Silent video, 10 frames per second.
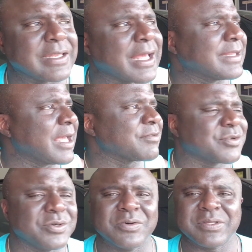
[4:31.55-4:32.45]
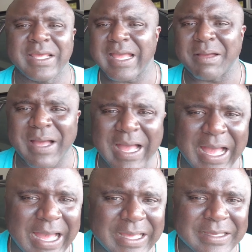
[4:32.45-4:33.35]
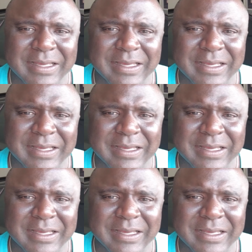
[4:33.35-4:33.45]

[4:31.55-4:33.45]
Like that's cool. Yeah, I'm high.